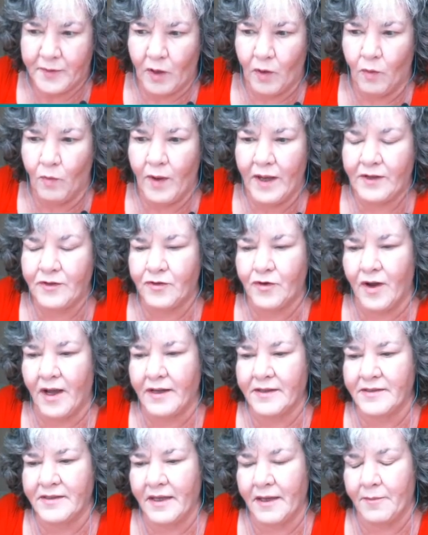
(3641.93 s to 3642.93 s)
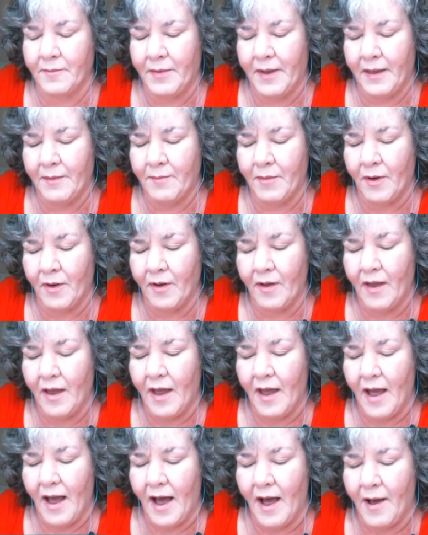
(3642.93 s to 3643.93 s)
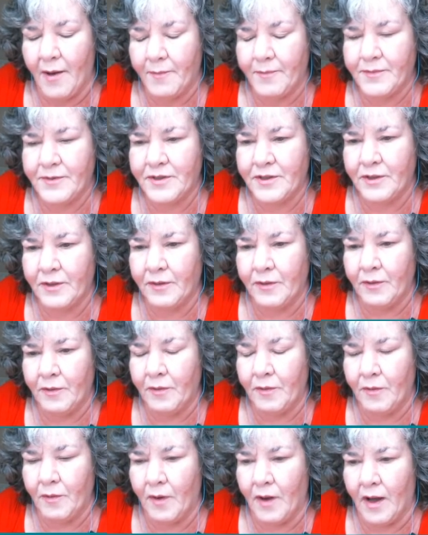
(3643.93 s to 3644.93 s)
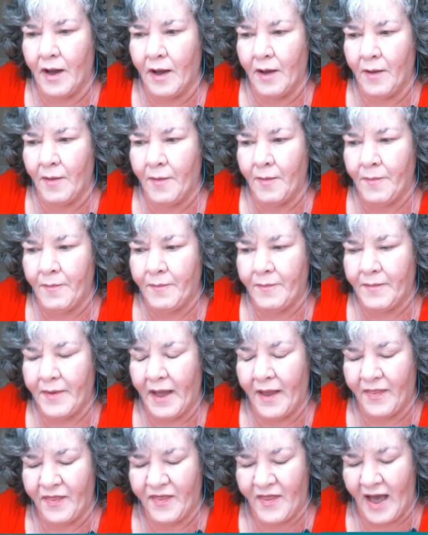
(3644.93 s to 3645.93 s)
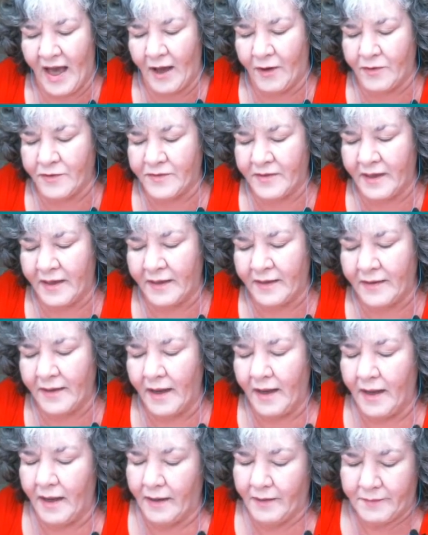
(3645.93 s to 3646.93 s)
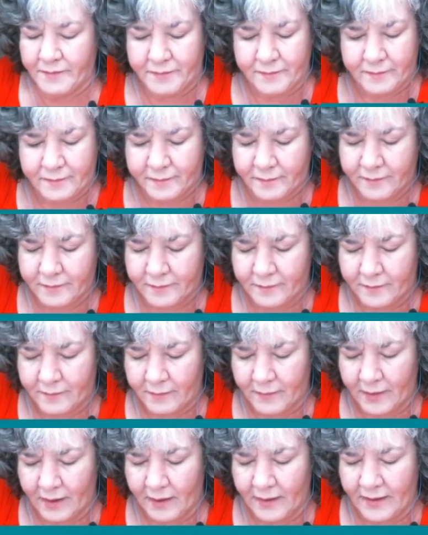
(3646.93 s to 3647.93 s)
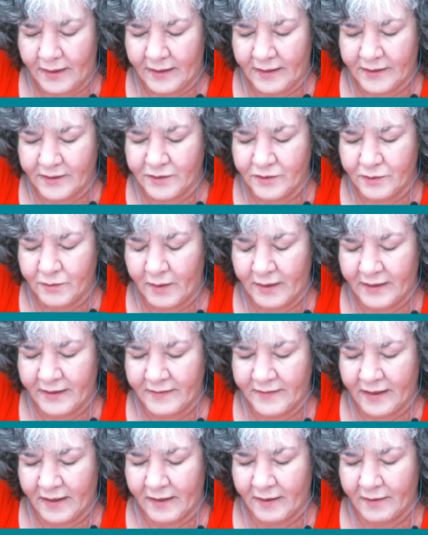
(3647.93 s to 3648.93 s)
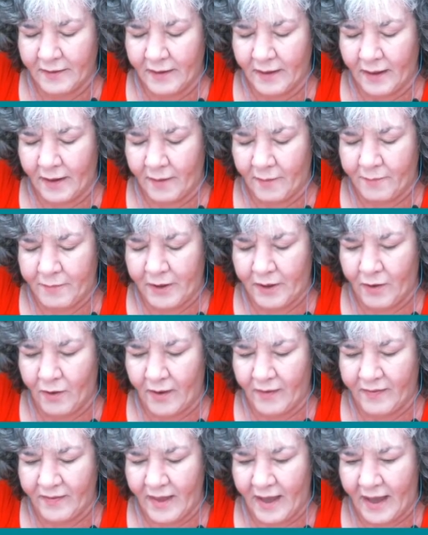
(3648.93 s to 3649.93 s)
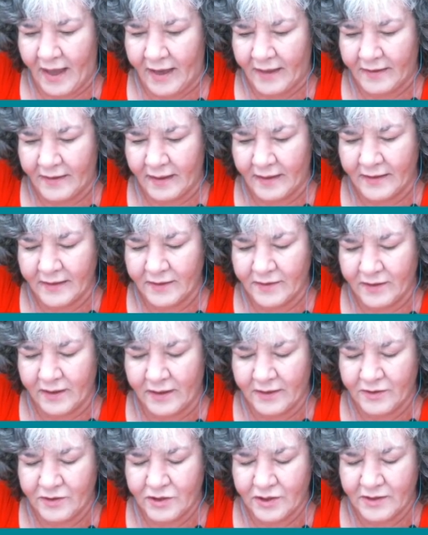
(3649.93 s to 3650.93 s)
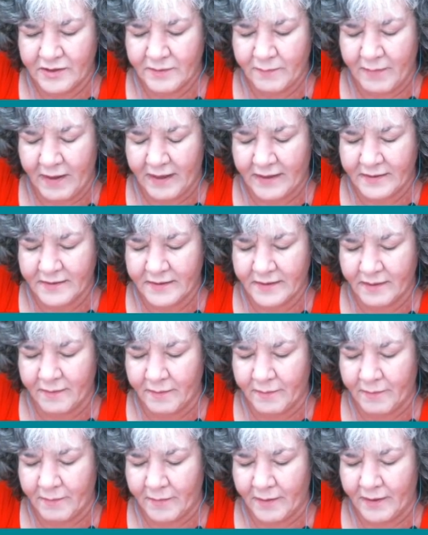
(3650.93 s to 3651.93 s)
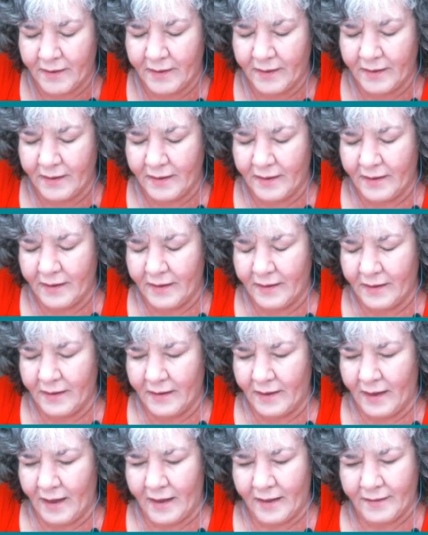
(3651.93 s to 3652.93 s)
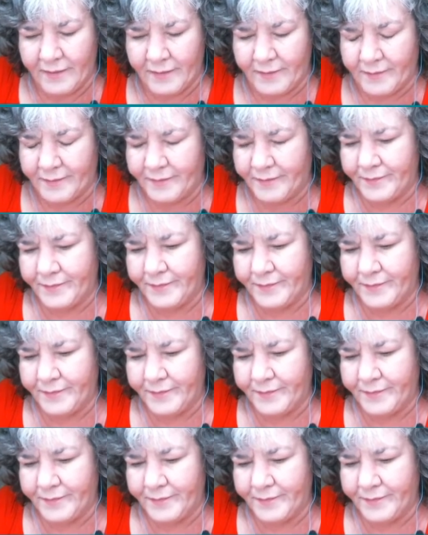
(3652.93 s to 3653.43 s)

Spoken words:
wet dry sandpaper up to 1,000, and I didn't do anything beyond that. And it just makes them, um,